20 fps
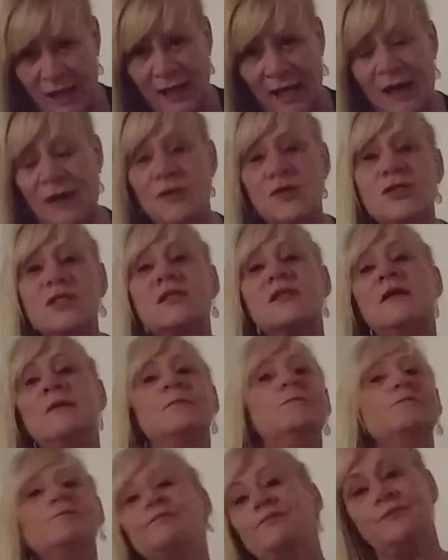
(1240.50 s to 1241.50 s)

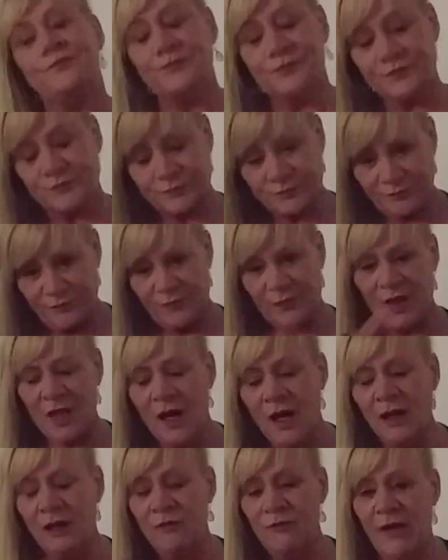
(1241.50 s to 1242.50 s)
house.
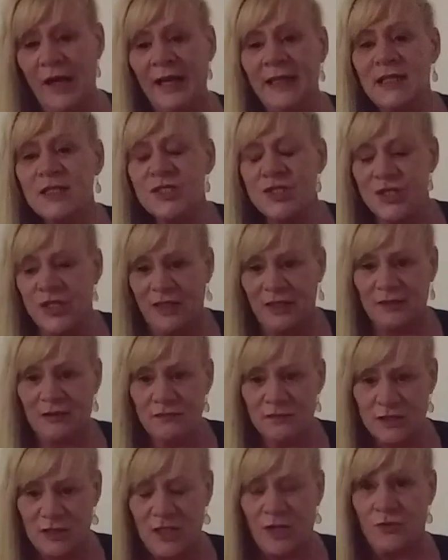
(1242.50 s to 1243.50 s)
I arranged it
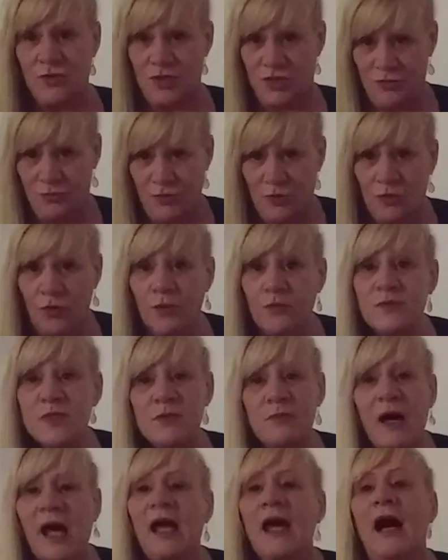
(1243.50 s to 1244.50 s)
so she would come to
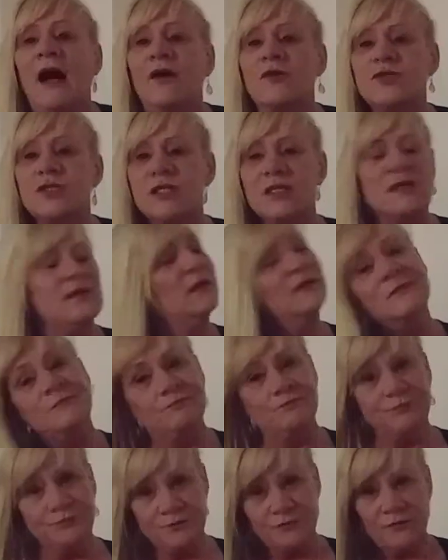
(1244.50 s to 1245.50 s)
my house
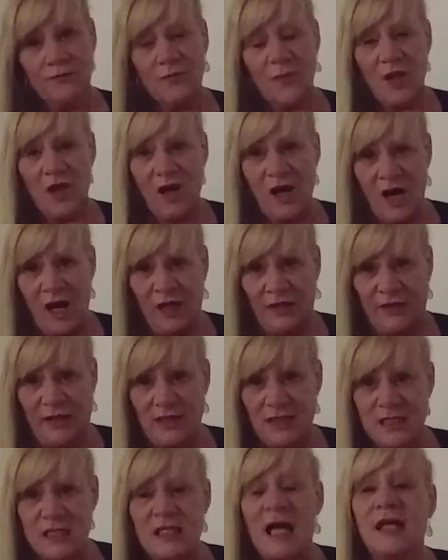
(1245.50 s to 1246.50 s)
and I
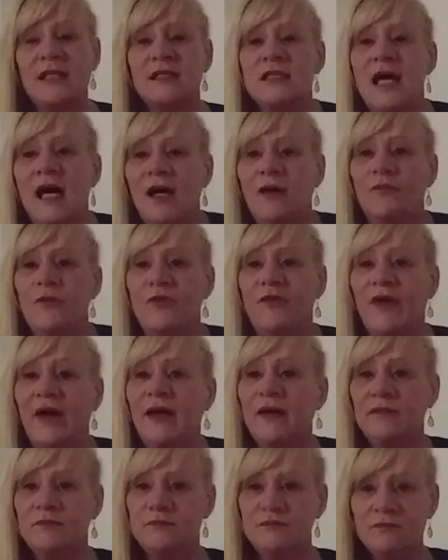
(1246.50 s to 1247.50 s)
sat down with
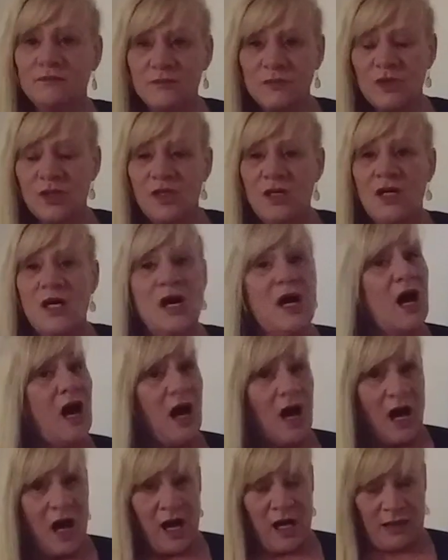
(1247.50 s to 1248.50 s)
her
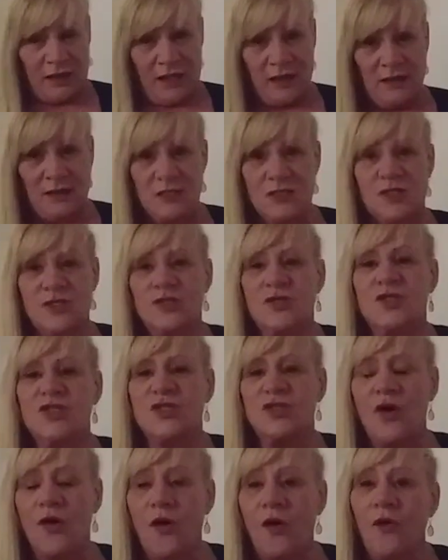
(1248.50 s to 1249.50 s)
and I discussed
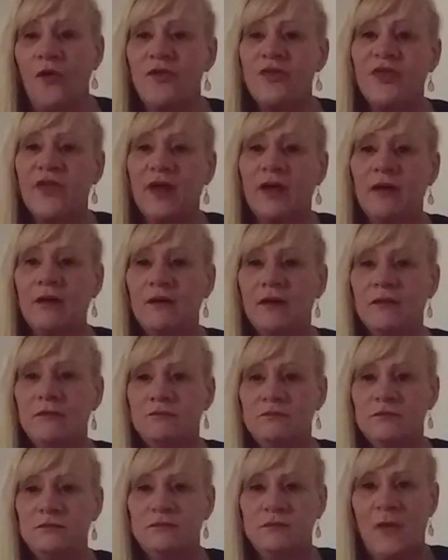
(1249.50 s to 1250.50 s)
the whole thing,
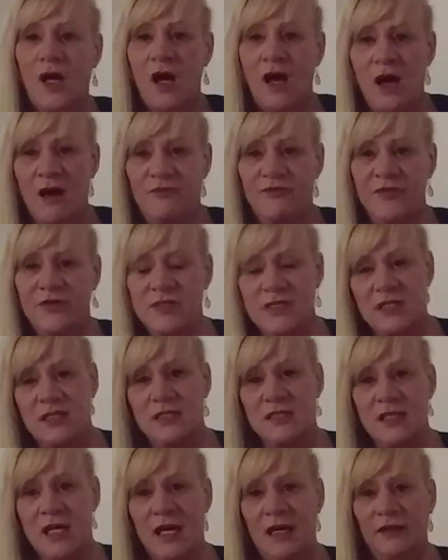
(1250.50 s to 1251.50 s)
every
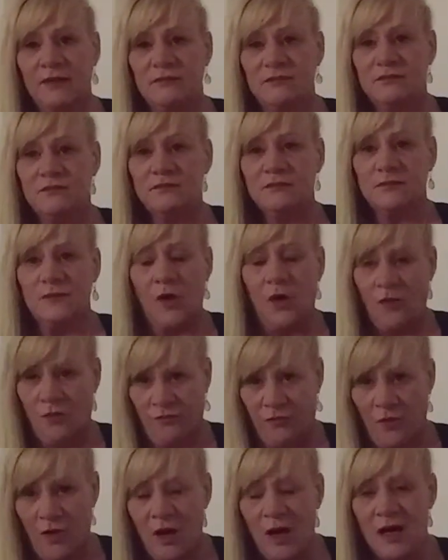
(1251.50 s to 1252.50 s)
detail of
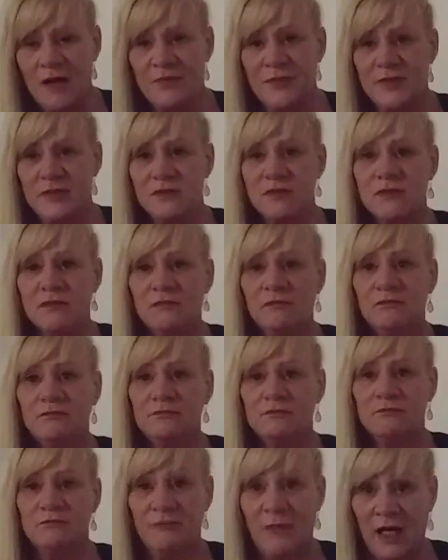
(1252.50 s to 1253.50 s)
what happened,
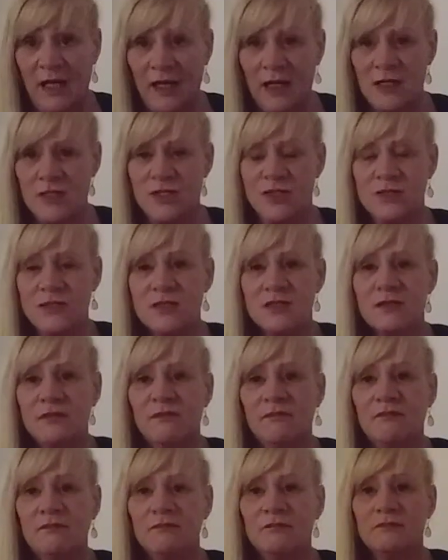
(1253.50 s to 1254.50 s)
my actions,
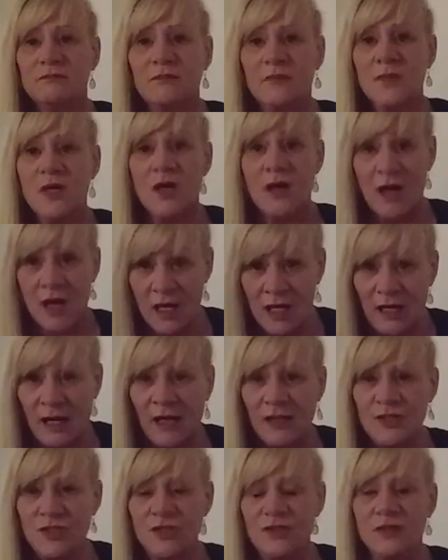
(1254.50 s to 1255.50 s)
her
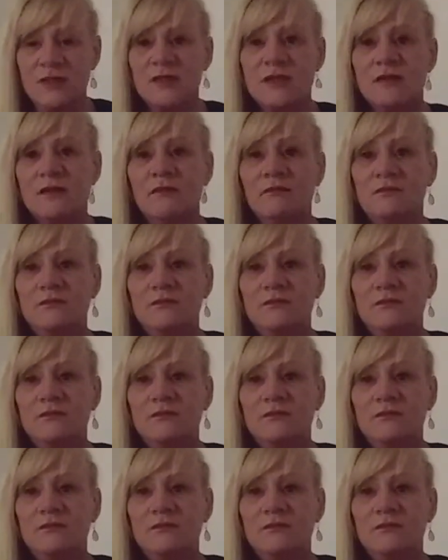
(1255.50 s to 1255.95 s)
actions,